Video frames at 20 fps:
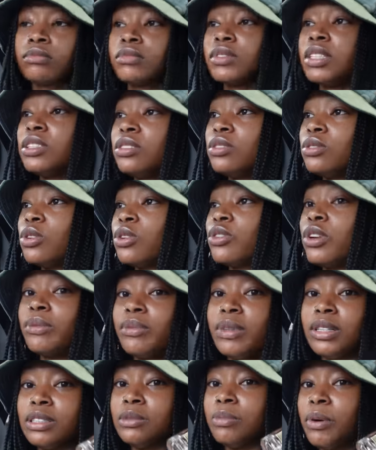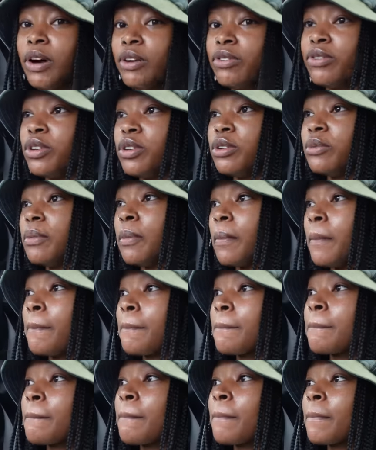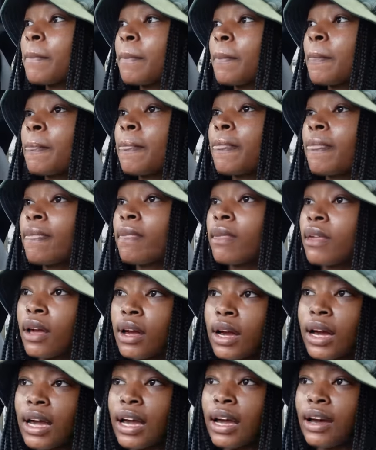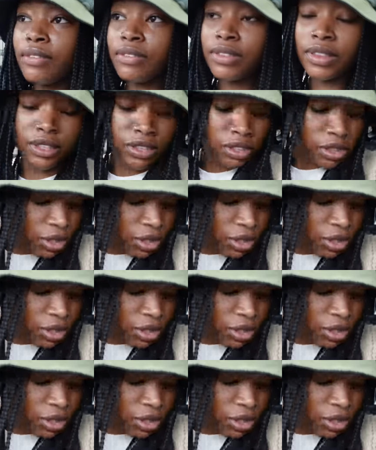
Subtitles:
This is not cream, this is perfume. I have this